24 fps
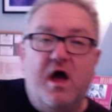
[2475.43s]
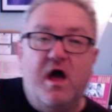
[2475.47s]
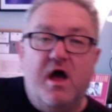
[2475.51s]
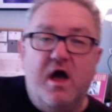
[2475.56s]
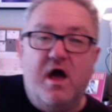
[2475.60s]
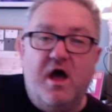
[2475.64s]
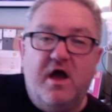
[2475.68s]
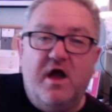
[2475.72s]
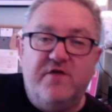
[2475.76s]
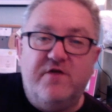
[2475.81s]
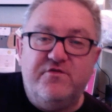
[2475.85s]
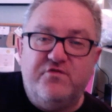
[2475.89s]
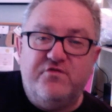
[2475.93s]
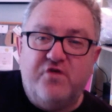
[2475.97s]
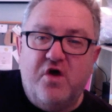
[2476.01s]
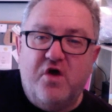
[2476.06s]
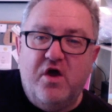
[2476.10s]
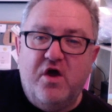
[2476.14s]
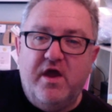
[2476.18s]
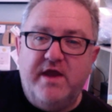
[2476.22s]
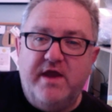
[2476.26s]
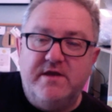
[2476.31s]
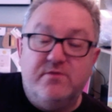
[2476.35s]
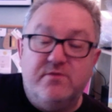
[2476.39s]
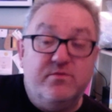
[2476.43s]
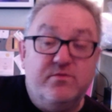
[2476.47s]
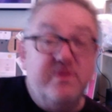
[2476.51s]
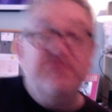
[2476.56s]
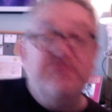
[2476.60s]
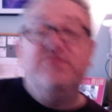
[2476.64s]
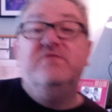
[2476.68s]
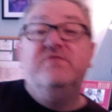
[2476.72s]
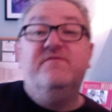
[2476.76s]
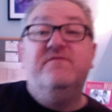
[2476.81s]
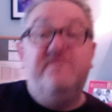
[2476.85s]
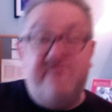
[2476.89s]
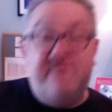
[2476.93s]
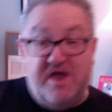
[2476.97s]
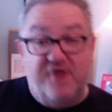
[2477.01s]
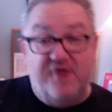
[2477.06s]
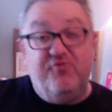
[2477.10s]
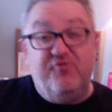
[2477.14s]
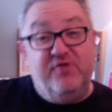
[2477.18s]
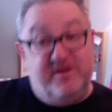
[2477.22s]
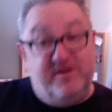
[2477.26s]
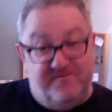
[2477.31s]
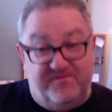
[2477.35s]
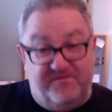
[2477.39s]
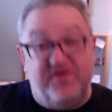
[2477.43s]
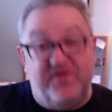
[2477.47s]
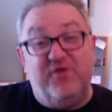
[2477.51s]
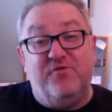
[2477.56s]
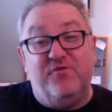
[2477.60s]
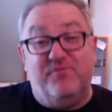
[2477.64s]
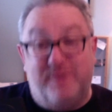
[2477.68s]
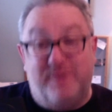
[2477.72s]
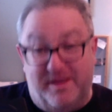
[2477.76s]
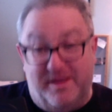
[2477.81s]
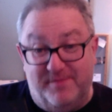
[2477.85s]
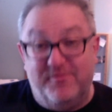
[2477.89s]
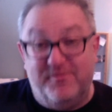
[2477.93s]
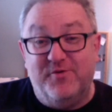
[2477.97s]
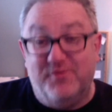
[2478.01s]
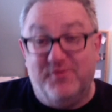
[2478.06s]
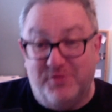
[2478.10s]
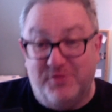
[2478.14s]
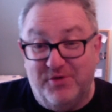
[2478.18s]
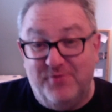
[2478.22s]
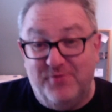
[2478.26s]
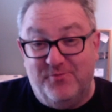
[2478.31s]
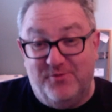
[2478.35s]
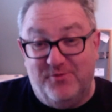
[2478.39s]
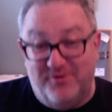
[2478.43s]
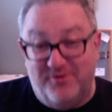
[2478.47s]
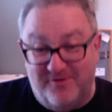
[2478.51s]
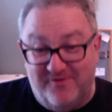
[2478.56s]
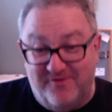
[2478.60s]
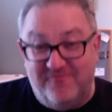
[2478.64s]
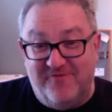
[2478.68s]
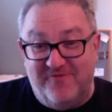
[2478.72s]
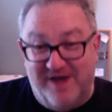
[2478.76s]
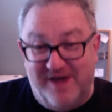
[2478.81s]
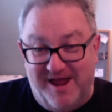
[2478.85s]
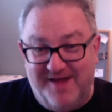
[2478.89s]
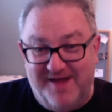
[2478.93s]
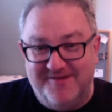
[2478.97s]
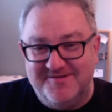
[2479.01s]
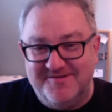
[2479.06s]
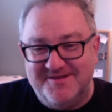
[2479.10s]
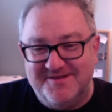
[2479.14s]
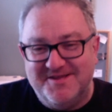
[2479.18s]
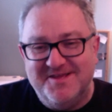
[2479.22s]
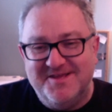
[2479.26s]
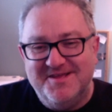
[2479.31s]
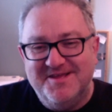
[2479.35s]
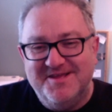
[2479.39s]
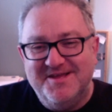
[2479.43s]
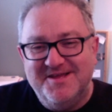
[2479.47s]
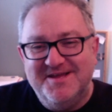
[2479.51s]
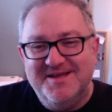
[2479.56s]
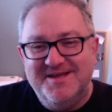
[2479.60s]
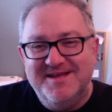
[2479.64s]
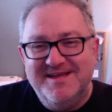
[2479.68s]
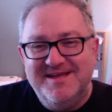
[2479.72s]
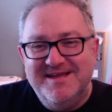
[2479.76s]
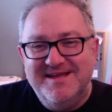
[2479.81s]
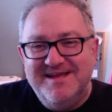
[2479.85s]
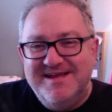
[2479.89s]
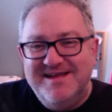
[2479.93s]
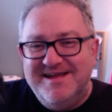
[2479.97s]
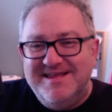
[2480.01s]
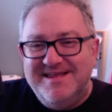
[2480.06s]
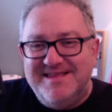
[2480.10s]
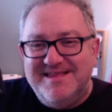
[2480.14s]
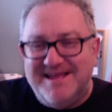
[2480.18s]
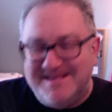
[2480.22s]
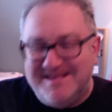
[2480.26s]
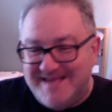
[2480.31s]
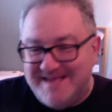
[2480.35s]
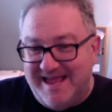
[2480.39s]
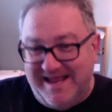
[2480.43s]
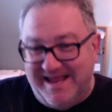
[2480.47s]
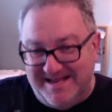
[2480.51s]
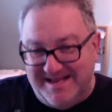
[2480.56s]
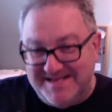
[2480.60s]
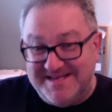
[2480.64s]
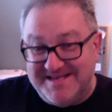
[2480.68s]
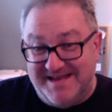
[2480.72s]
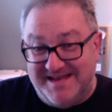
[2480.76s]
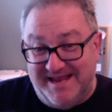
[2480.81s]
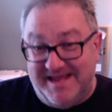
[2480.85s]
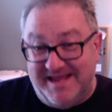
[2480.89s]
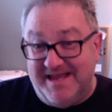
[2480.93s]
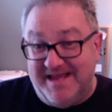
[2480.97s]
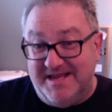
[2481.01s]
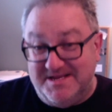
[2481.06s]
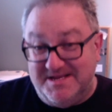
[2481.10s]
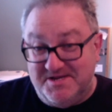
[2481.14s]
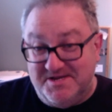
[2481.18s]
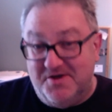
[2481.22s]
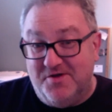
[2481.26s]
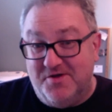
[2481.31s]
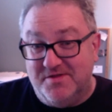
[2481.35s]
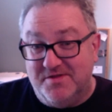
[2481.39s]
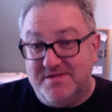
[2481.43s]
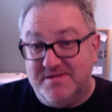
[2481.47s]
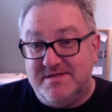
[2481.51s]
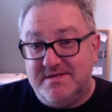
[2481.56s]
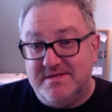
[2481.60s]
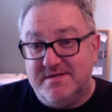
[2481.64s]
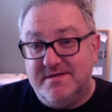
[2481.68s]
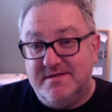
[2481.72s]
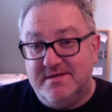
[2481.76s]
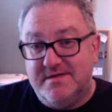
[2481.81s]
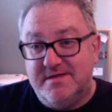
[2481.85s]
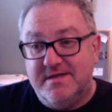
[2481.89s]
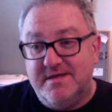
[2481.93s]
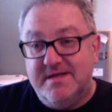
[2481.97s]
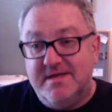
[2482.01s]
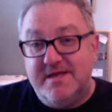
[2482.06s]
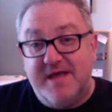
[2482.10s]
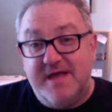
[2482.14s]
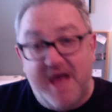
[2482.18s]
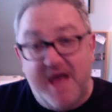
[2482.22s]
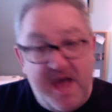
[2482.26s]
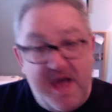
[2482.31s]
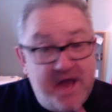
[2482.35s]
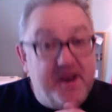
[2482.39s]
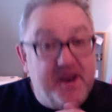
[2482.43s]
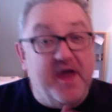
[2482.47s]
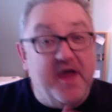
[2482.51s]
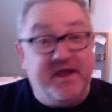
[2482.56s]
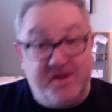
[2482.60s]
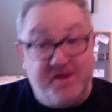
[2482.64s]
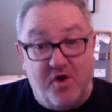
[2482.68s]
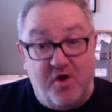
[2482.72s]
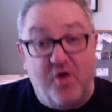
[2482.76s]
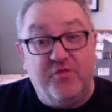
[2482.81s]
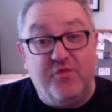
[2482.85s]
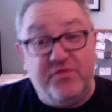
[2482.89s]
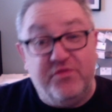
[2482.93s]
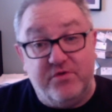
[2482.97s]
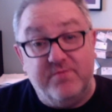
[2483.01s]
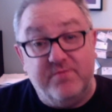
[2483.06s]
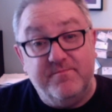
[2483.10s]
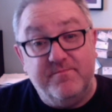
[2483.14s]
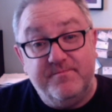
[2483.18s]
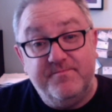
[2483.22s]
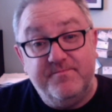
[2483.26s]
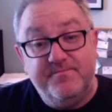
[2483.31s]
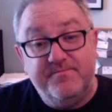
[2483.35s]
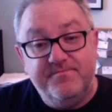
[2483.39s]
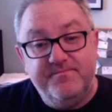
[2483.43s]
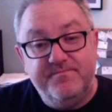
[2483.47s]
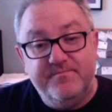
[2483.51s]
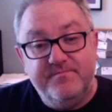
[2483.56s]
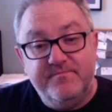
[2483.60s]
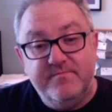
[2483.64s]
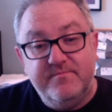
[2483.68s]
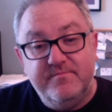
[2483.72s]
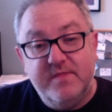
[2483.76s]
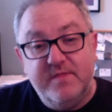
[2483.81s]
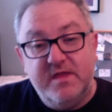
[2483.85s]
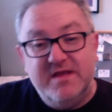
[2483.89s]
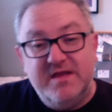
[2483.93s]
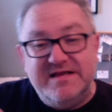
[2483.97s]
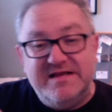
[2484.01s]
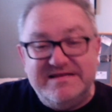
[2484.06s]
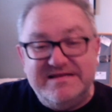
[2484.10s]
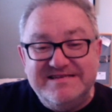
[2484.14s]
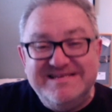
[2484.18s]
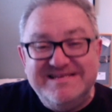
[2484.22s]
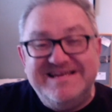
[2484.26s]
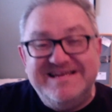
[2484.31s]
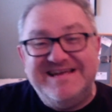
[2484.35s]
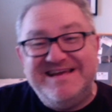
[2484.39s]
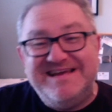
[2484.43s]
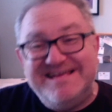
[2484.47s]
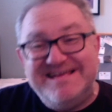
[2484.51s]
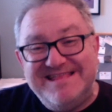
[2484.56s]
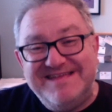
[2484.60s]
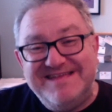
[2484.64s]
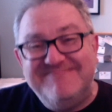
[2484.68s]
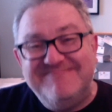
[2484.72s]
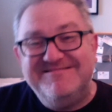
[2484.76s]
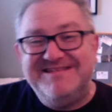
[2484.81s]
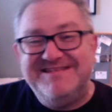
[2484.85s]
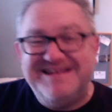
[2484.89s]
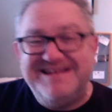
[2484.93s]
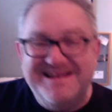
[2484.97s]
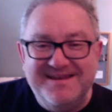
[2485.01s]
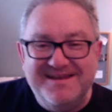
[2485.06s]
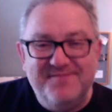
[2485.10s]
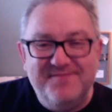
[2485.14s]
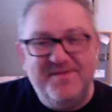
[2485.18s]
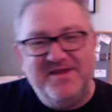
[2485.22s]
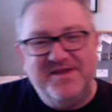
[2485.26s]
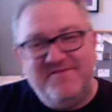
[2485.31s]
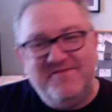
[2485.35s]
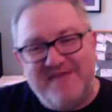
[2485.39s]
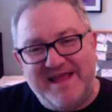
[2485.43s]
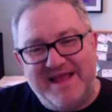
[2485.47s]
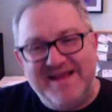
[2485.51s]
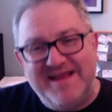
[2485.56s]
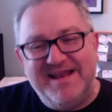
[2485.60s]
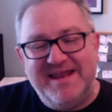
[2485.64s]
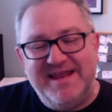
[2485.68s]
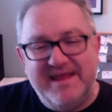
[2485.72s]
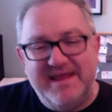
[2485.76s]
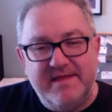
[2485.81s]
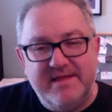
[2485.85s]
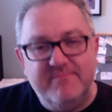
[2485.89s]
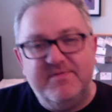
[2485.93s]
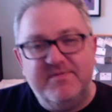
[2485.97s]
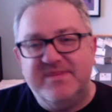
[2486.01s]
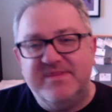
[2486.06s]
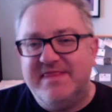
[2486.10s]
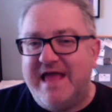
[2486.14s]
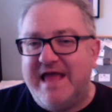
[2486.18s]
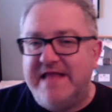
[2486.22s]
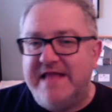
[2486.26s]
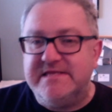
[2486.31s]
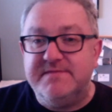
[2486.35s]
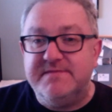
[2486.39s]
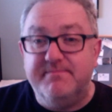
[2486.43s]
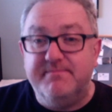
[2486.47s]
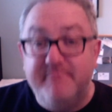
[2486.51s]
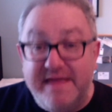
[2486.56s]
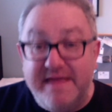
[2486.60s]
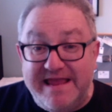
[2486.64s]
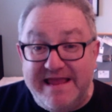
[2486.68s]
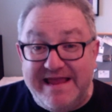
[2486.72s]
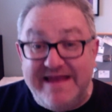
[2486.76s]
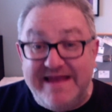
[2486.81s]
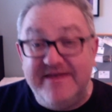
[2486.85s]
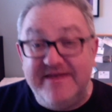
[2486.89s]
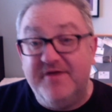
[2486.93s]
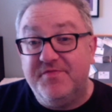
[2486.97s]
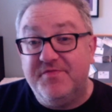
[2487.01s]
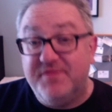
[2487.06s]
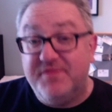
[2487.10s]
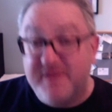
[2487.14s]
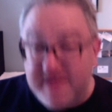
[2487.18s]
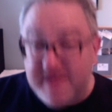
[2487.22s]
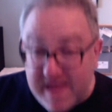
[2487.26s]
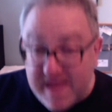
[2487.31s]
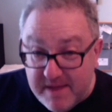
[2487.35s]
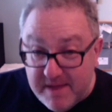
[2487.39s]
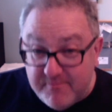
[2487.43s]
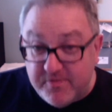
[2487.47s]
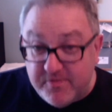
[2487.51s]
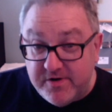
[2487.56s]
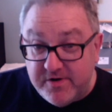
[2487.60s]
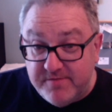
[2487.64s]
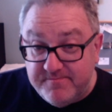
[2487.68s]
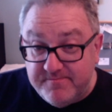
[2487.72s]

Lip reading: I tried with the very few people that were around to take sneaky shots, and I got them. Yeah, there was a little bit of angling, but that's me, not the camera.